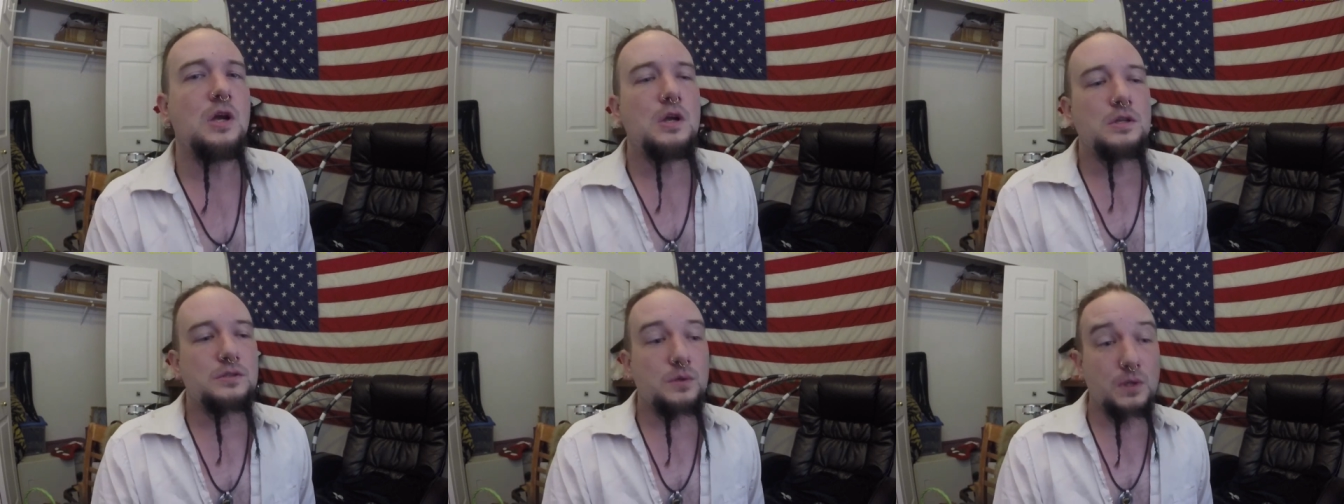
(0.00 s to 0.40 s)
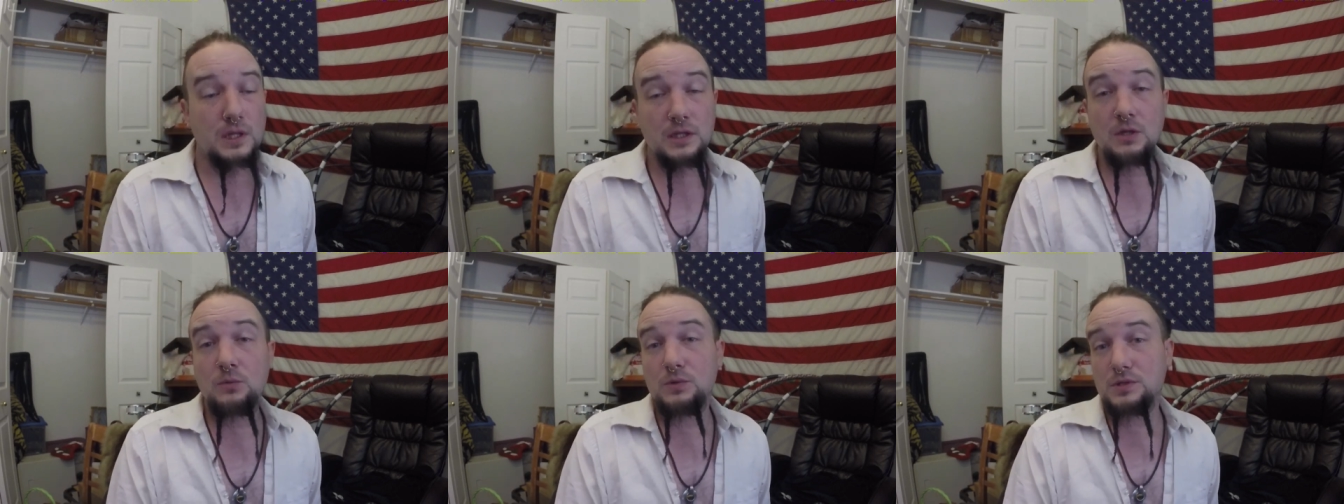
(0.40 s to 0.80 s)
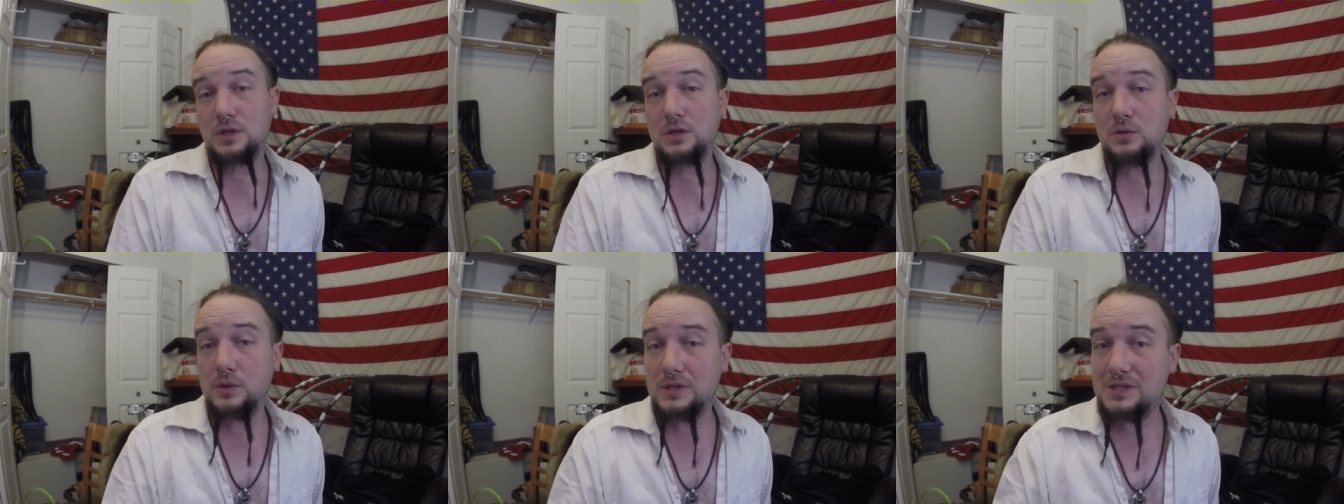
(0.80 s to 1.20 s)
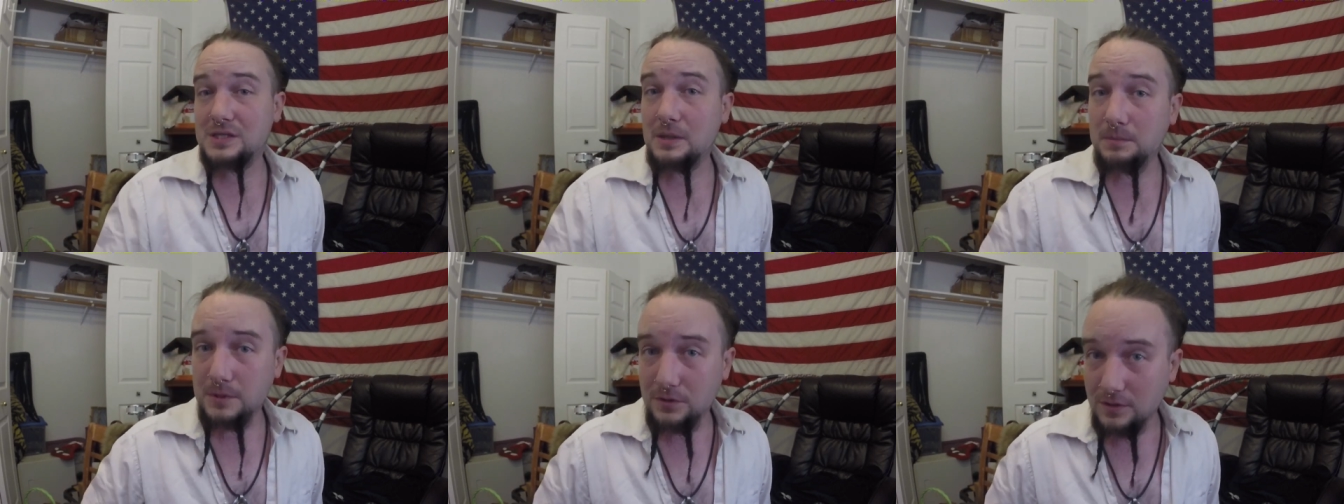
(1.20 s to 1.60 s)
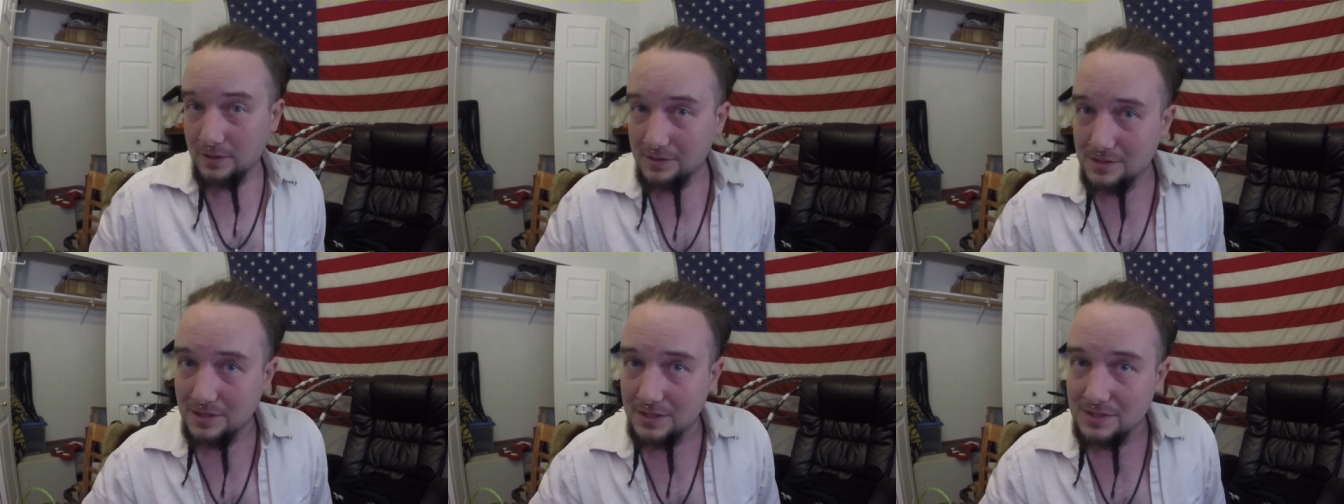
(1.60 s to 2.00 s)
so that they will start to accept the
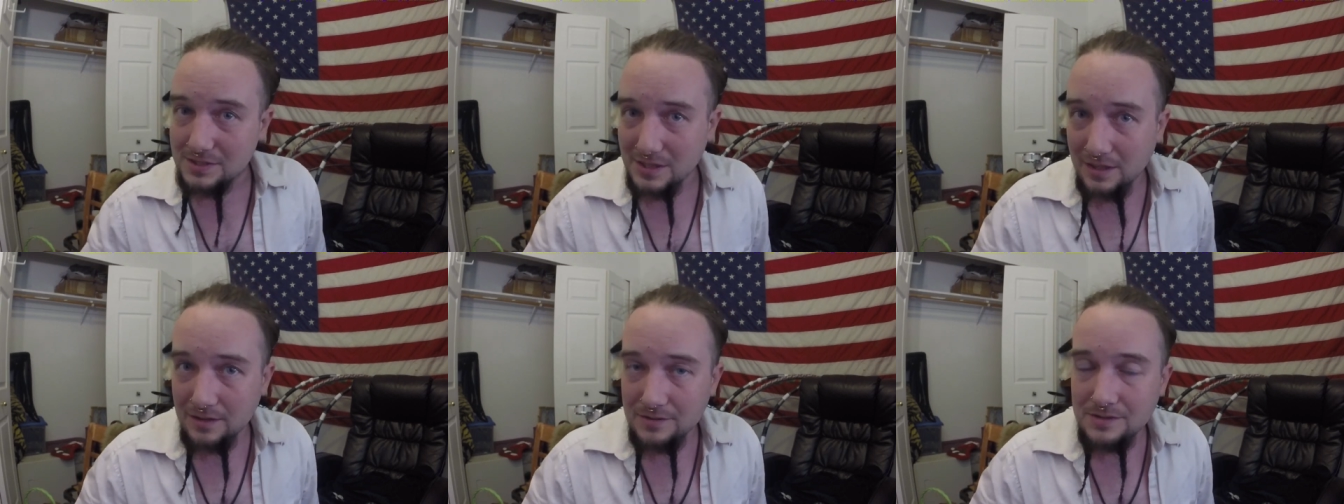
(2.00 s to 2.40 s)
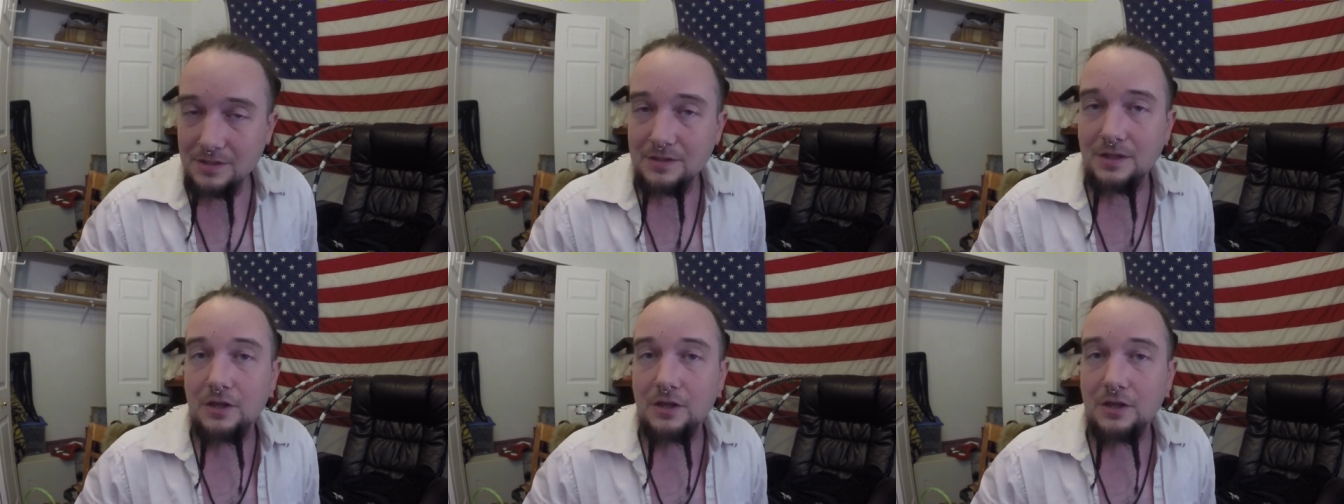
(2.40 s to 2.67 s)
things he says that they